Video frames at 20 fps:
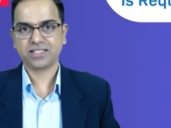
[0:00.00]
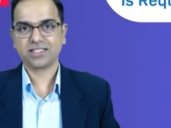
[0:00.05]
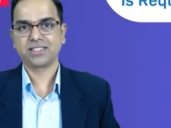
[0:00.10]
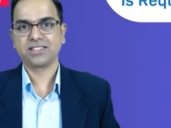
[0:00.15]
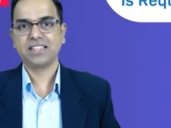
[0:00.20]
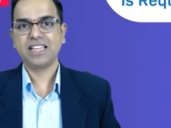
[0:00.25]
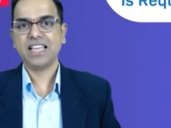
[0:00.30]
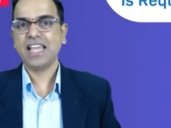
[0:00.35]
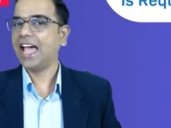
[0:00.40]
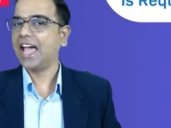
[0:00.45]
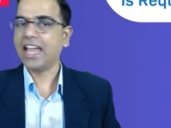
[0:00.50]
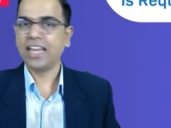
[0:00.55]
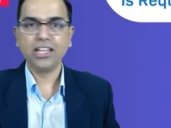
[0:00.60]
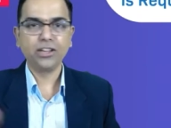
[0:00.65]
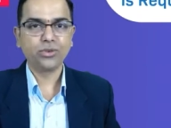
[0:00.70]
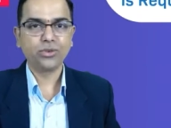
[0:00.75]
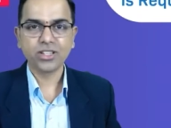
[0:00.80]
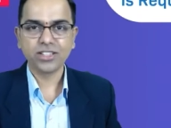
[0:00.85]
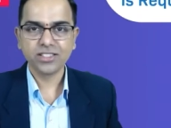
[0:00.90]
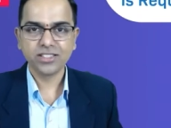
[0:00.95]
Any
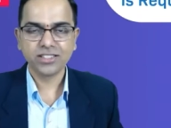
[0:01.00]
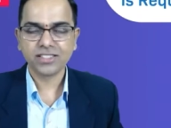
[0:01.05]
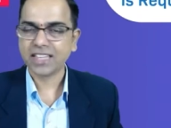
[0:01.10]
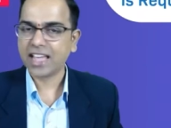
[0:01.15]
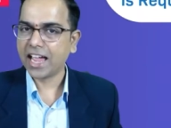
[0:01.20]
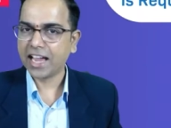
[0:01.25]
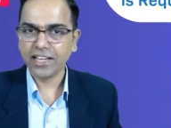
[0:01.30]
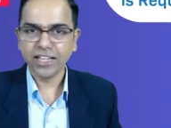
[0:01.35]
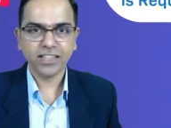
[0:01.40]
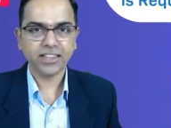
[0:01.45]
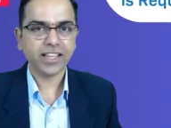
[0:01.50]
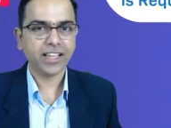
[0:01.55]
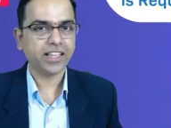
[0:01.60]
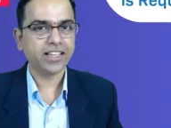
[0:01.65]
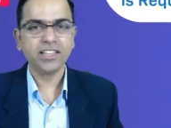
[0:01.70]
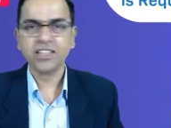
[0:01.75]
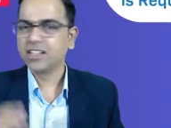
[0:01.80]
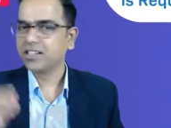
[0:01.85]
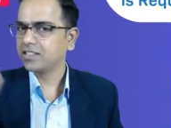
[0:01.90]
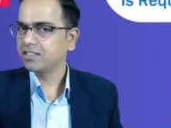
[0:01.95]
questions, anything,
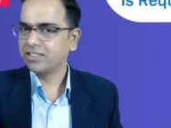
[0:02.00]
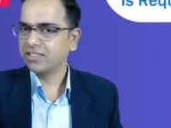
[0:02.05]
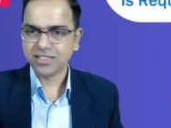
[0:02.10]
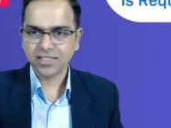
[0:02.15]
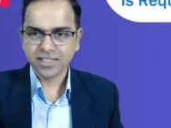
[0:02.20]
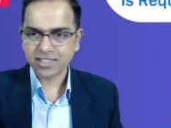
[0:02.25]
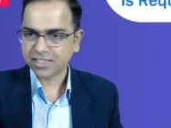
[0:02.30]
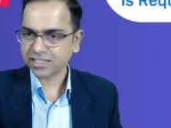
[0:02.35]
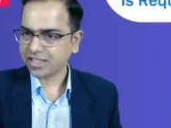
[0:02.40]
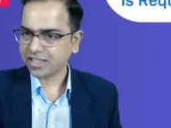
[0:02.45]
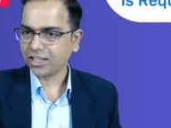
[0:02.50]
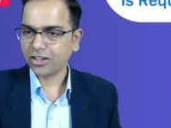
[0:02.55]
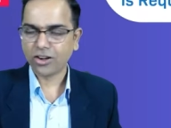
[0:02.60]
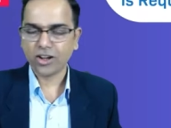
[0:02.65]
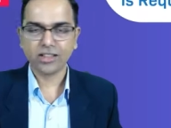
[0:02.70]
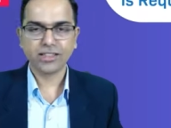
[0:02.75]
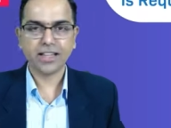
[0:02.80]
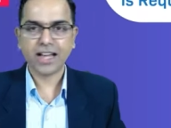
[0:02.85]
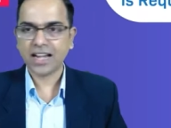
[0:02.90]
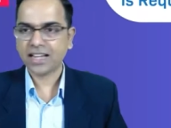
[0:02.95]
just click on
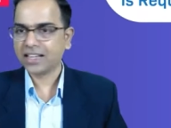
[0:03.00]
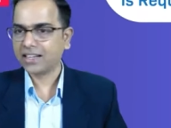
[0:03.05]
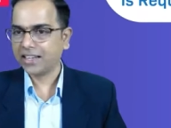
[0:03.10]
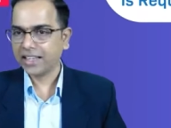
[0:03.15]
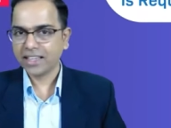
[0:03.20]
that link,